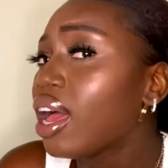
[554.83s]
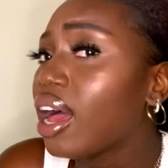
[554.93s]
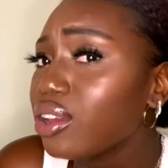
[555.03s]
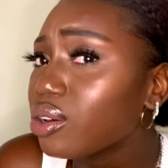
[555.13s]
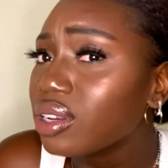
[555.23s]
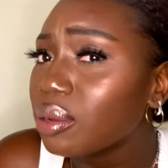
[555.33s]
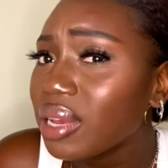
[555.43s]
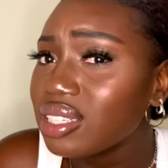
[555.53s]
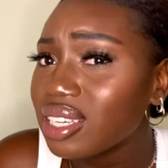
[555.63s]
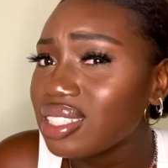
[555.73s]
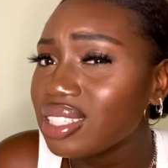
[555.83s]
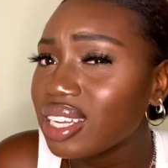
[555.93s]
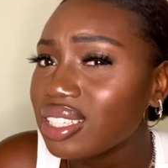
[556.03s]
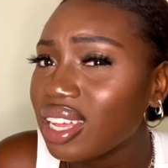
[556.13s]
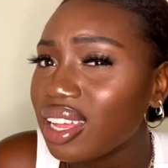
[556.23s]
How you gonna get my attention
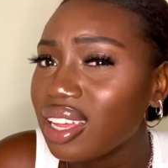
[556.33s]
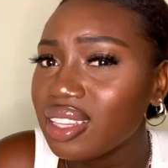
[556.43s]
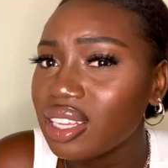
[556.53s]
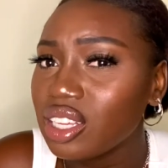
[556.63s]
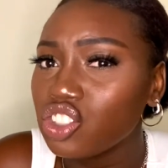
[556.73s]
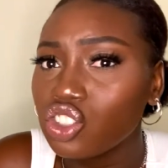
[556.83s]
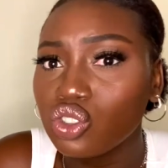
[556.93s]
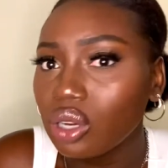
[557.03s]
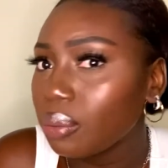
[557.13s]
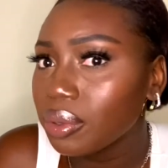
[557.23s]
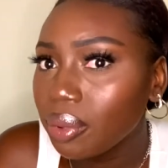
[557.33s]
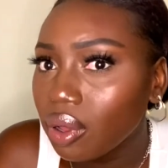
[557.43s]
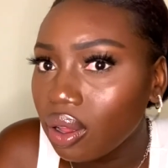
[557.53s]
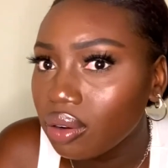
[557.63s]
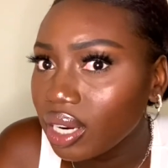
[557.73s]
like that and then just drop the
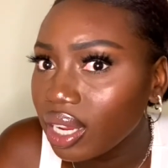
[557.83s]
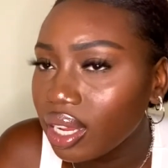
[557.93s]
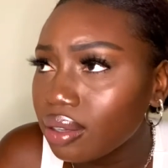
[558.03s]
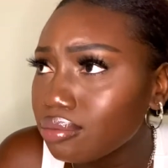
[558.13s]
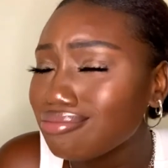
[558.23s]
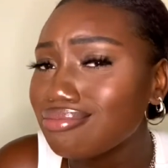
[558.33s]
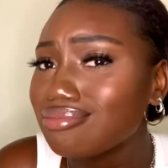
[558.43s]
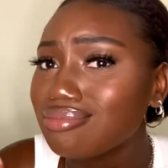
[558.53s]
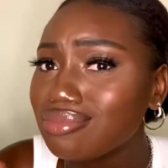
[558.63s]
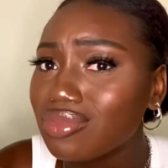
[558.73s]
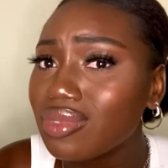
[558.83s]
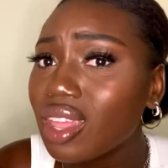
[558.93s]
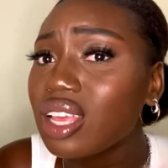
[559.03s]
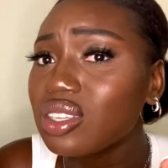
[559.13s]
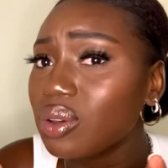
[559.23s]
ball, right?
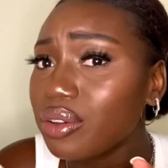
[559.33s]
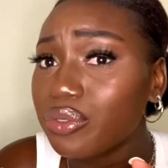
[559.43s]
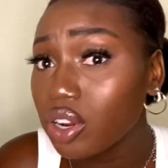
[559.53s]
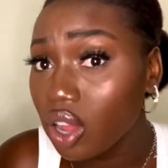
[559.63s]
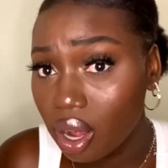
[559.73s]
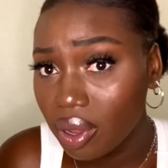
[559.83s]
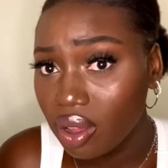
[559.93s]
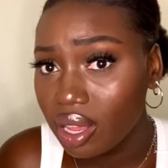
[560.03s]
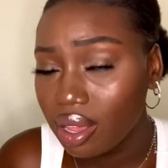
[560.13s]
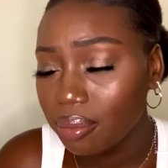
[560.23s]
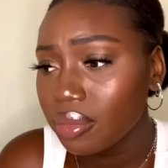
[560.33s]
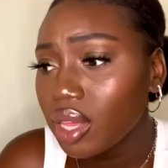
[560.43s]
So I forgot about him.